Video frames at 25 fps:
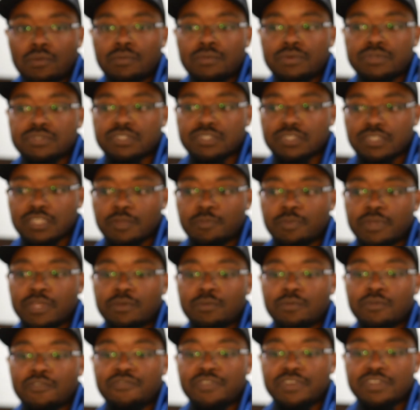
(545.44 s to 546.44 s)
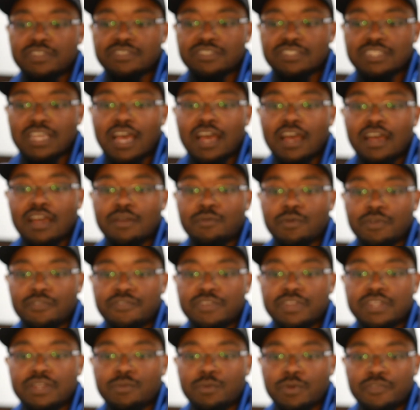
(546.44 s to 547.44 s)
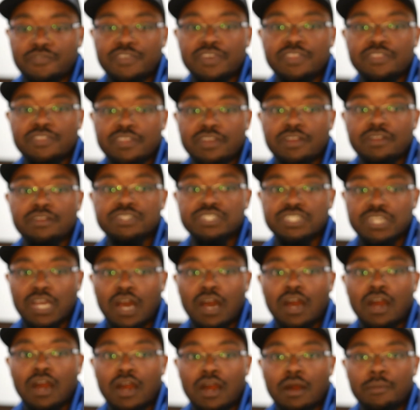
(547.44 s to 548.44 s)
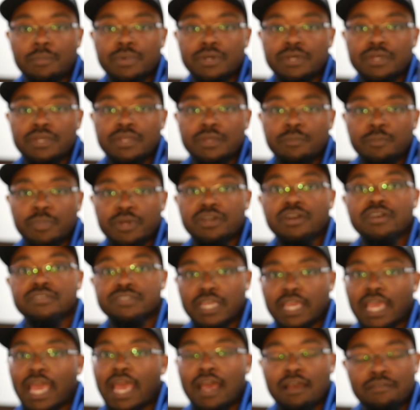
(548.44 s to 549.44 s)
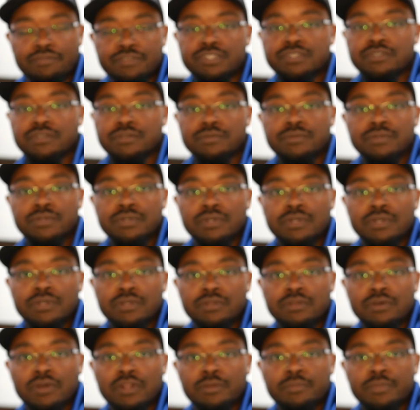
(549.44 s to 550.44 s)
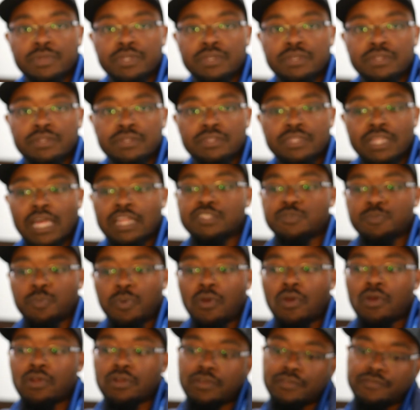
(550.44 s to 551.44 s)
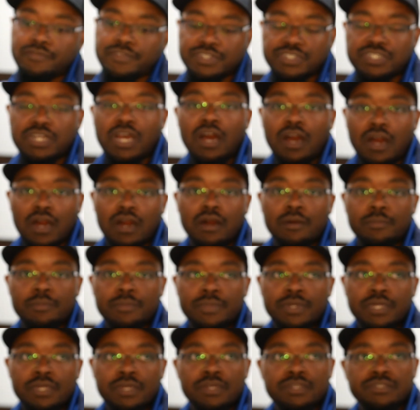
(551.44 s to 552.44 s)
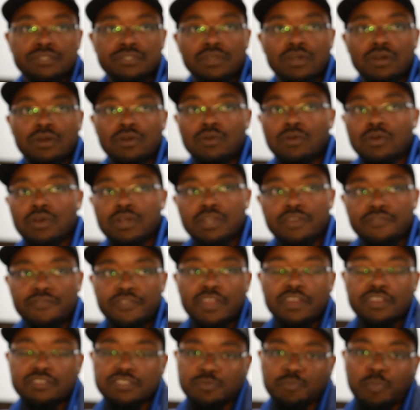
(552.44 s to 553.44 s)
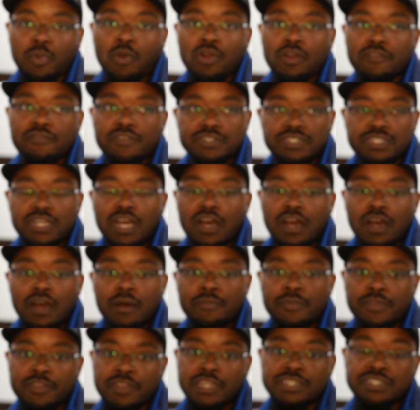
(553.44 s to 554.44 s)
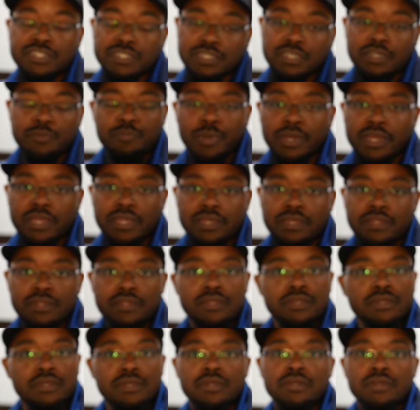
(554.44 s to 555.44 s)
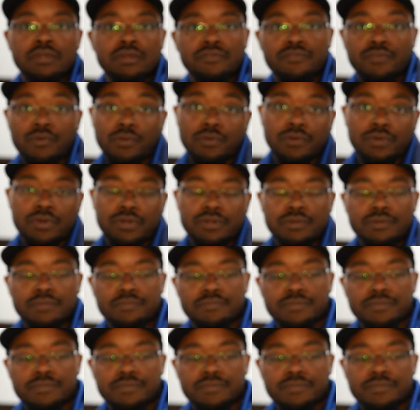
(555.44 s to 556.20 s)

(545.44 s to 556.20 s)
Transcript: sleeping within their job because they have to. You know what I mean? That's part of the job. So if that's part of the job, then they should get paid for it.